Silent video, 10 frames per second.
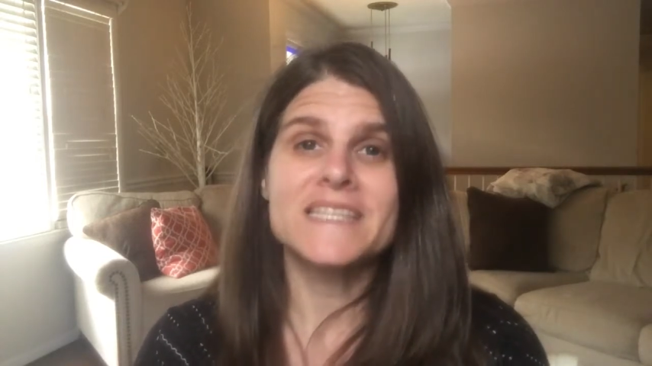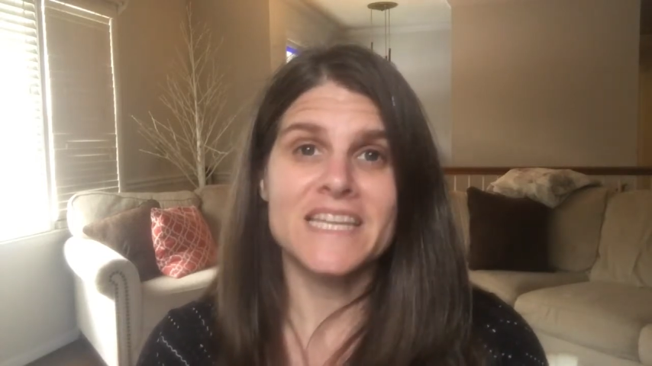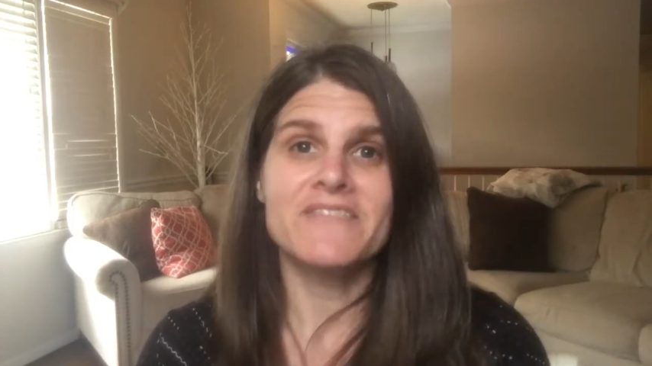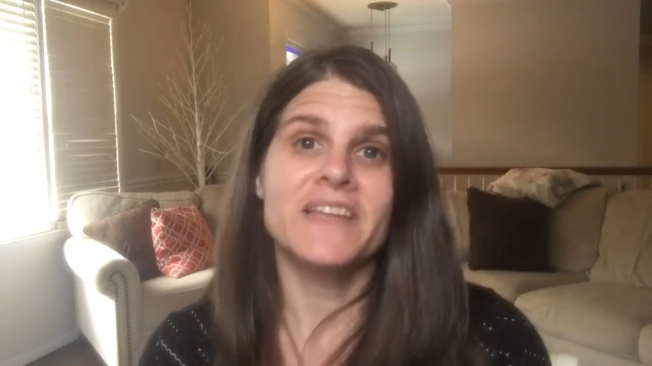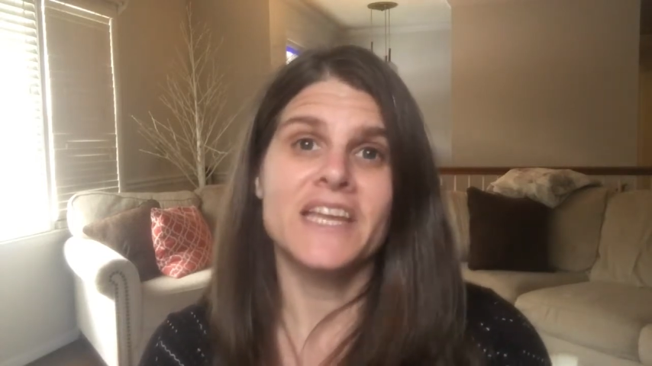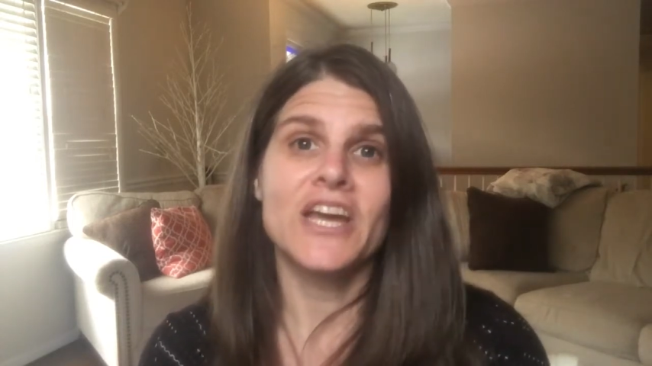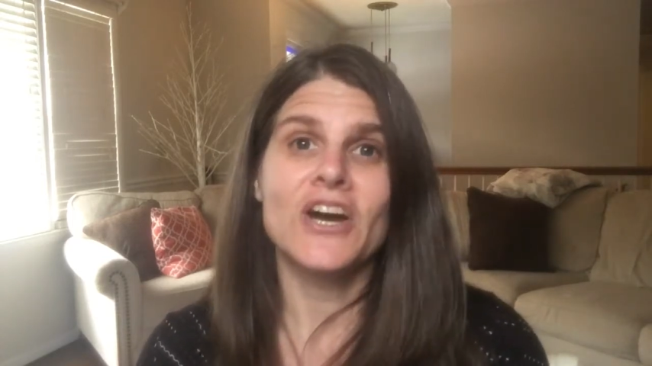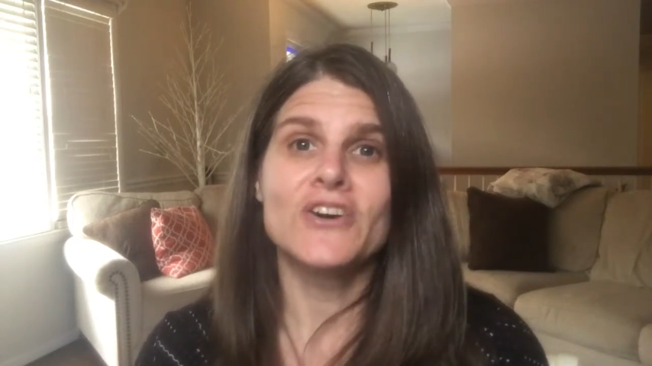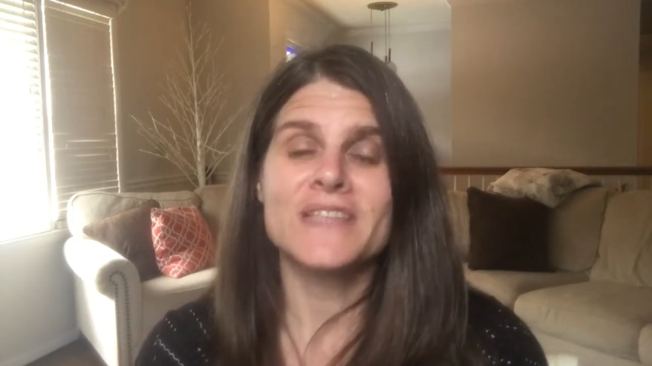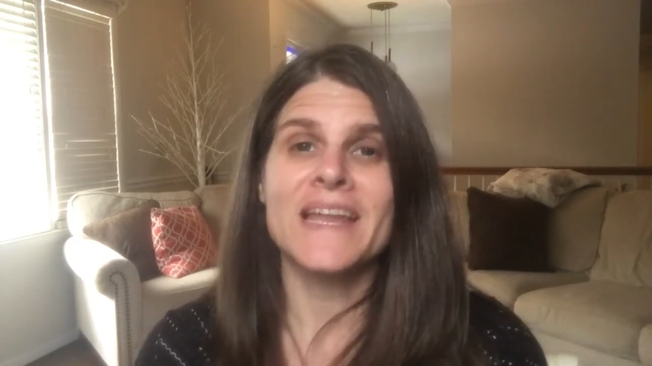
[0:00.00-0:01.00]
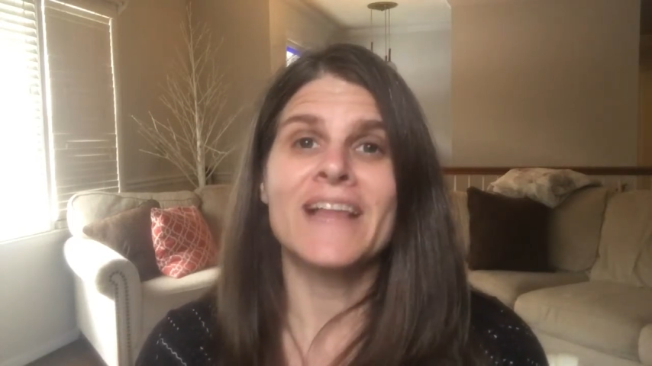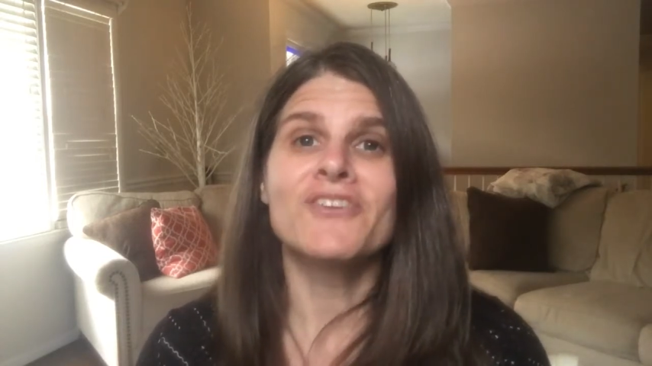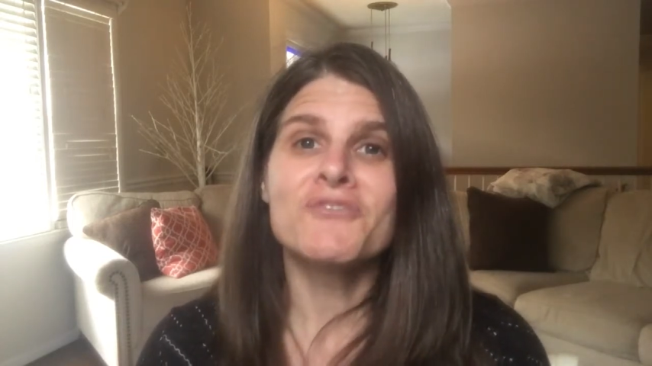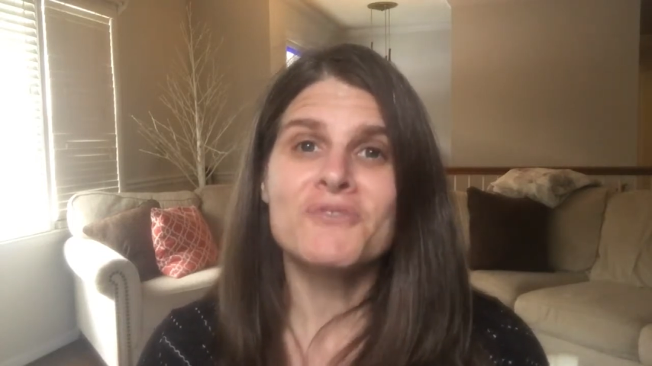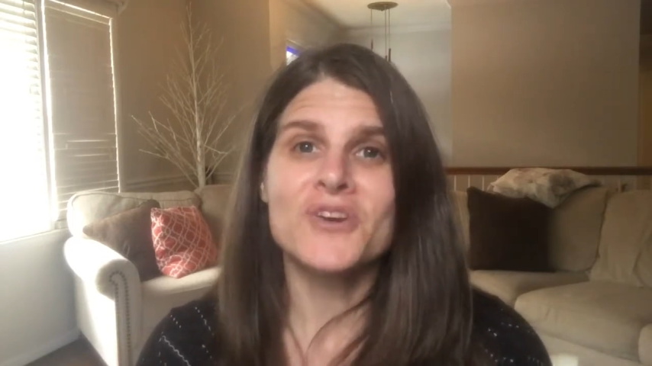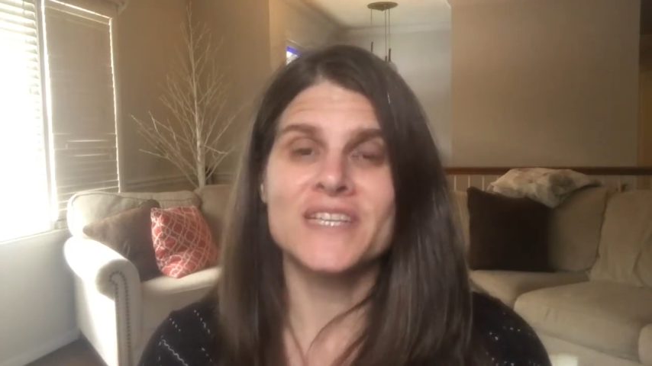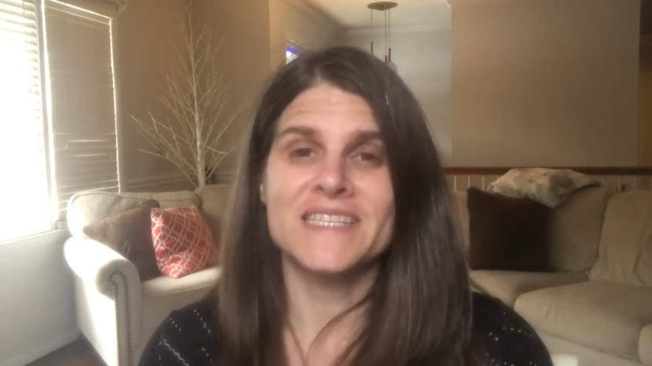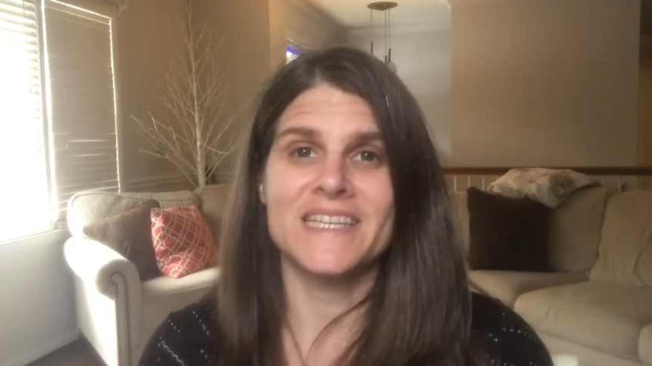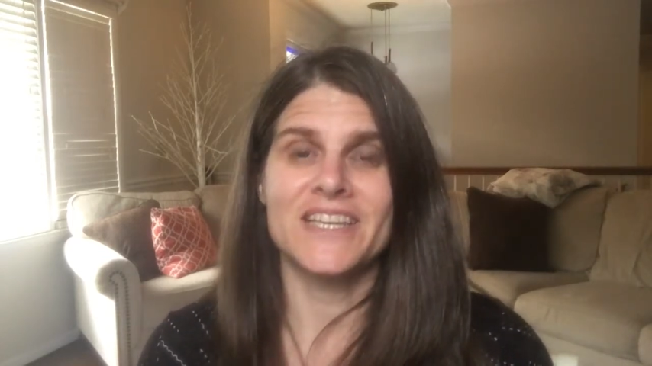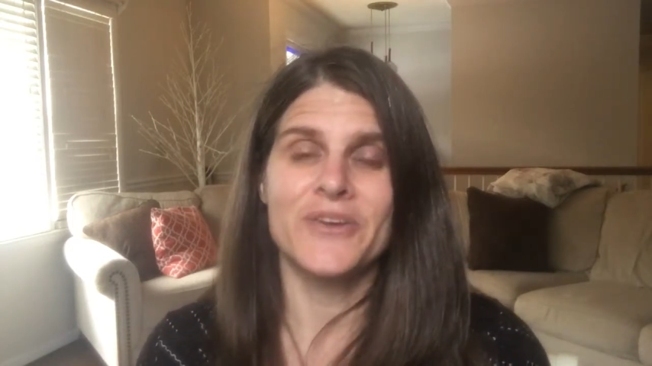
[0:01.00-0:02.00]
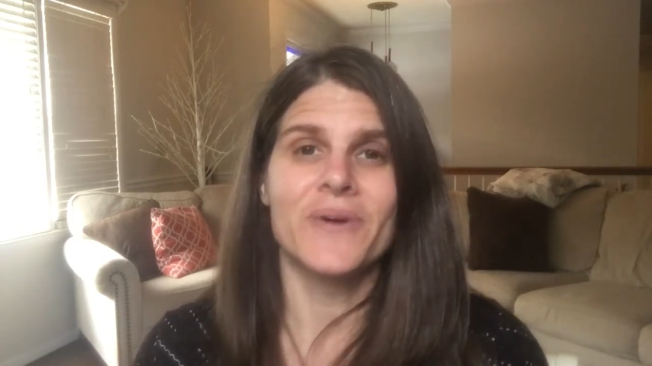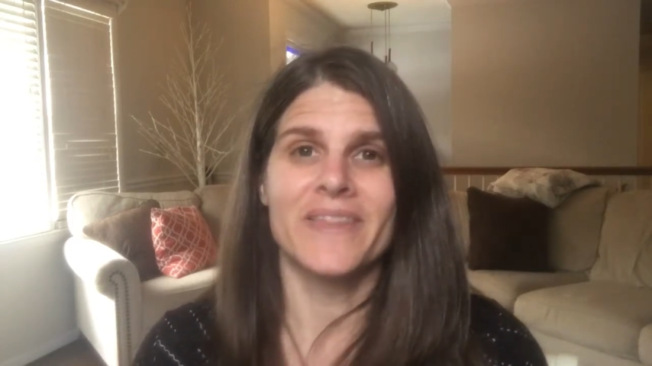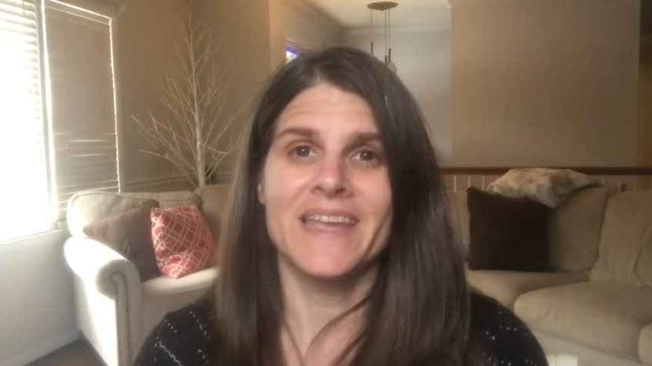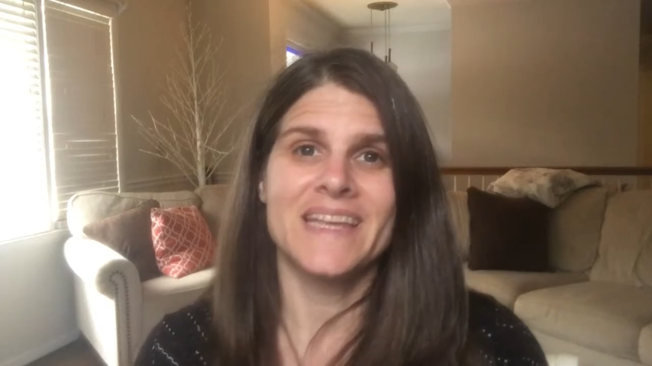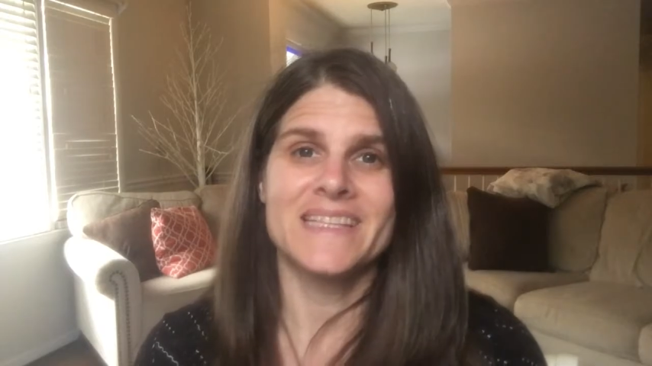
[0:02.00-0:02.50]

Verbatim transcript: any videos, and I look forward to seeing you on the